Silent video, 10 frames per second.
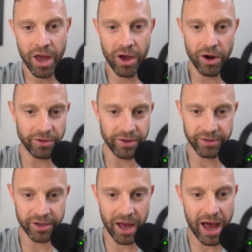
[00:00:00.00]
there's
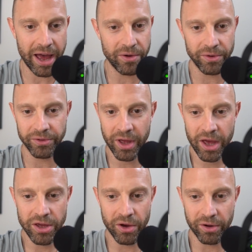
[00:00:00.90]
this guy who's,
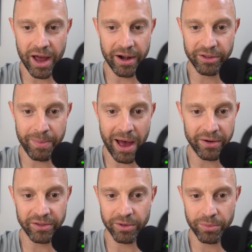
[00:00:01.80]
kind of
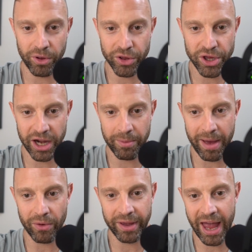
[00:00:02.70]
spouting some bullshit
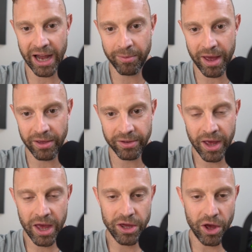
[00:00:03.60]
about cannabis,
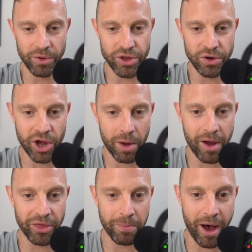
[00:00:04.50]
would you come
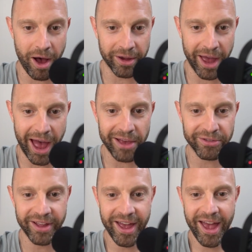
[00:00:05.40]
on the
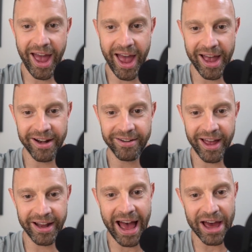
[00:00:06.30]
podcast and
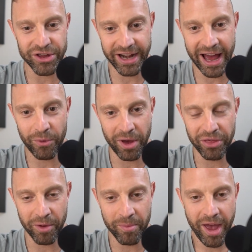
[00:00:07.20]
hash it out with
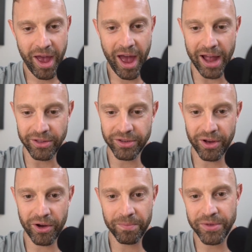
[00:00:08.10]
them? And
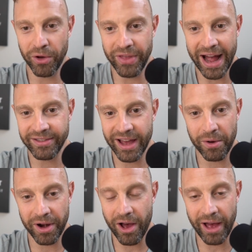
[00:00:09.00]
so, that's
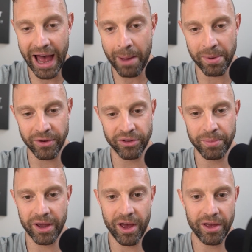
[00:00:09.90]
how it all happened. It was
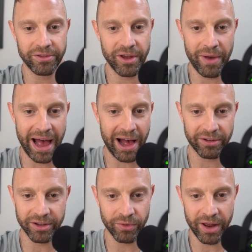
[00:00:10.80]
because,
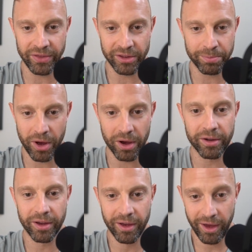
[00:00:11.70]
Alex had written this book.
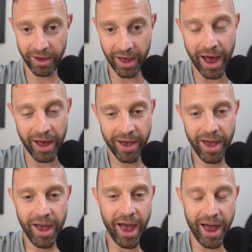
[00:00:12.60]
Yeah.
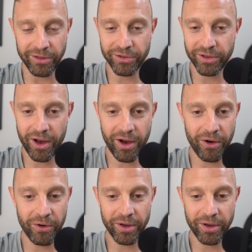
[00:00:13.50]
And so,